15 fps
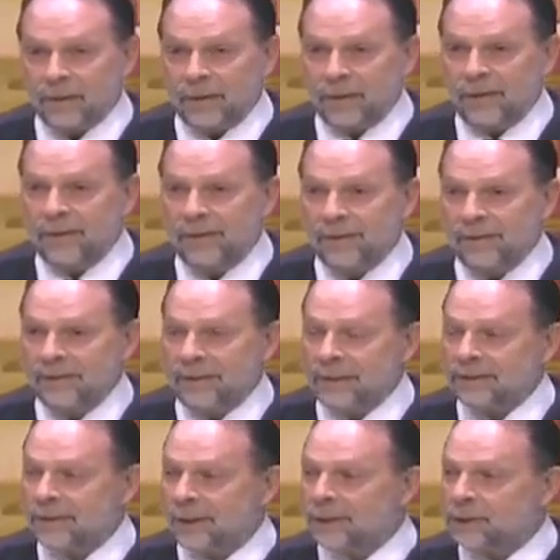
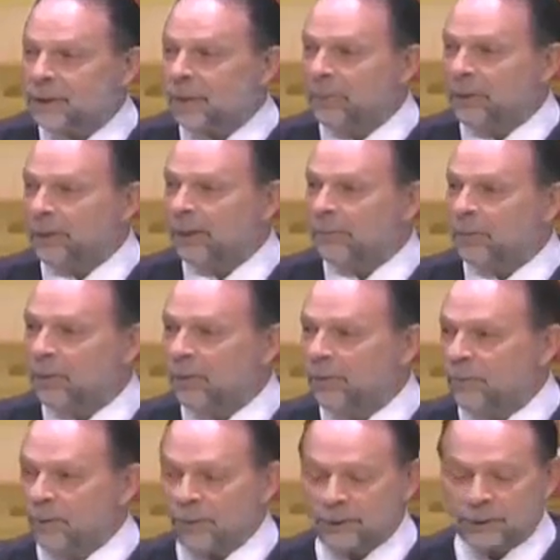That's like jumping in a
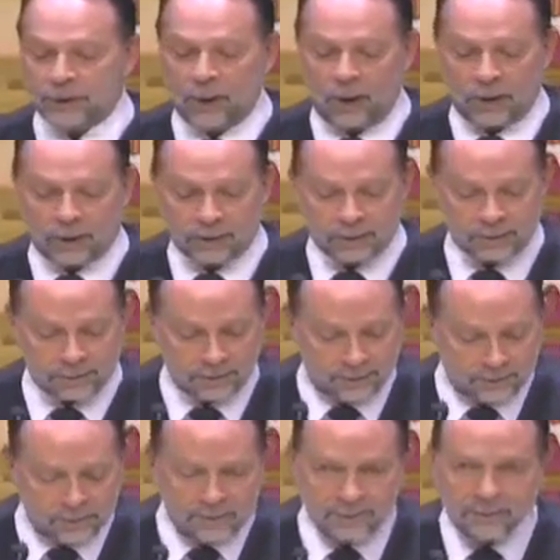pool full of sharks.
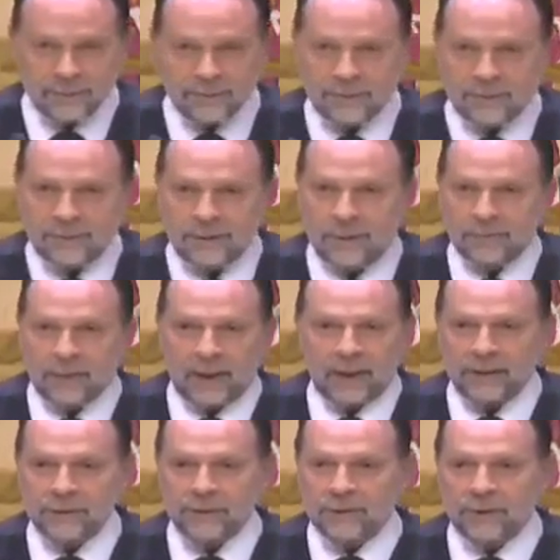I'm
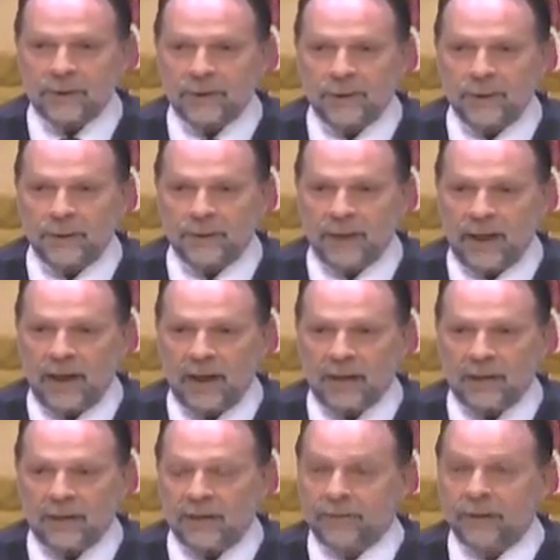not interested in doing
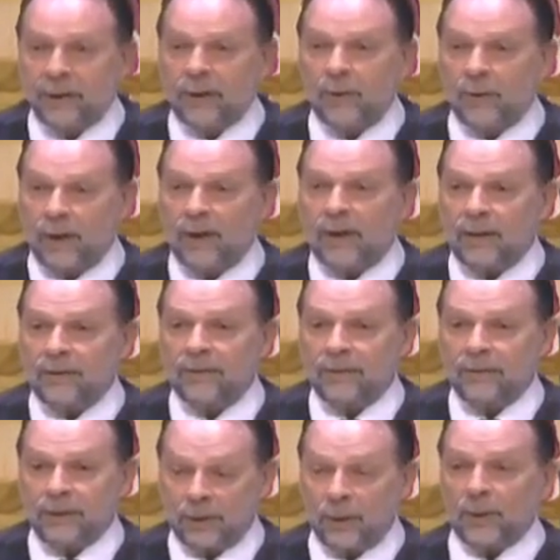that. And you know what?
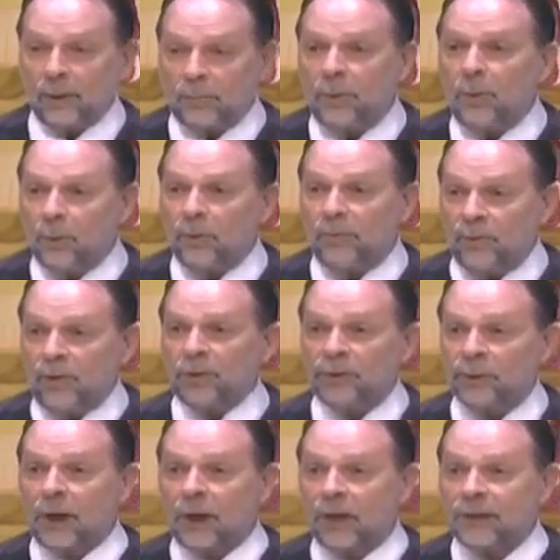You know what a pool full
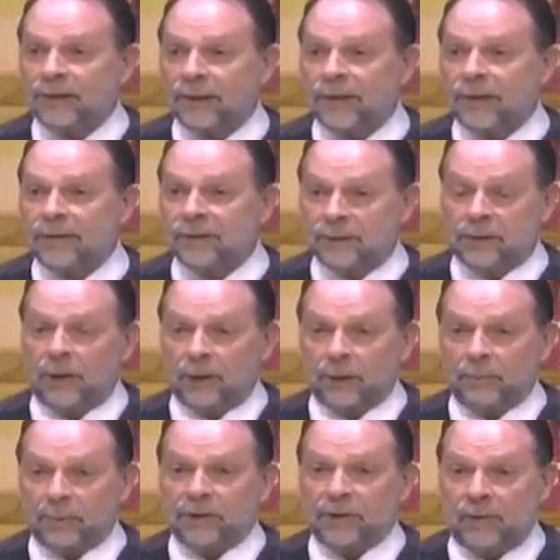of sharks is? It's
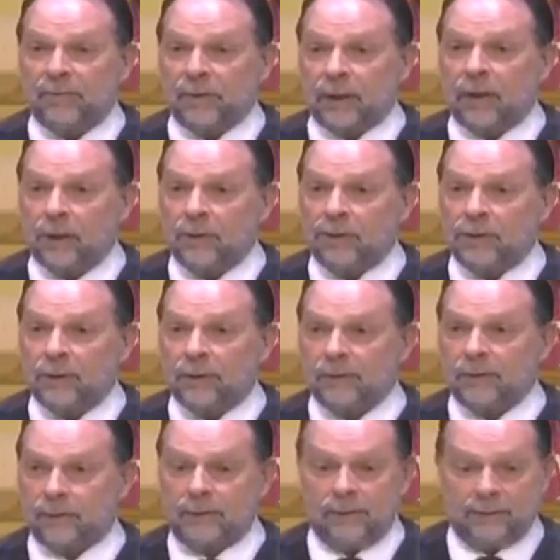called the Pacific Ocean.
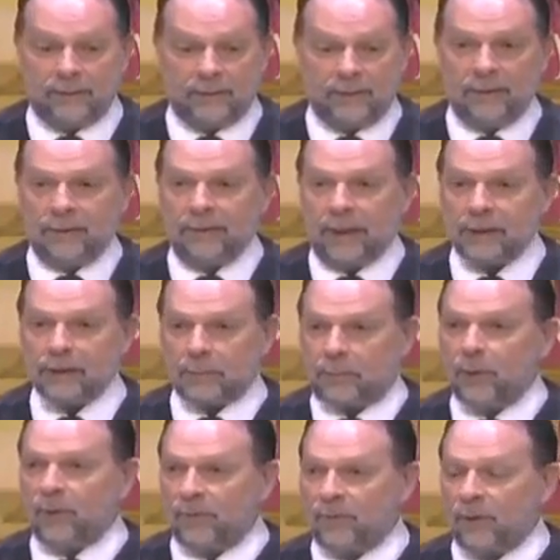And, that's a
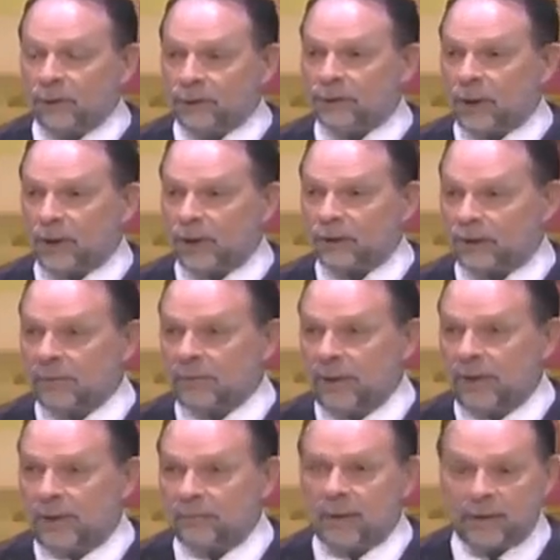pool full of sharks to
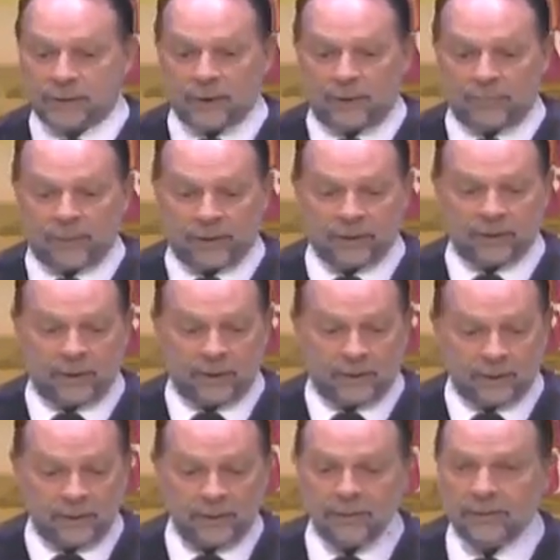me. I'm not jumping in there.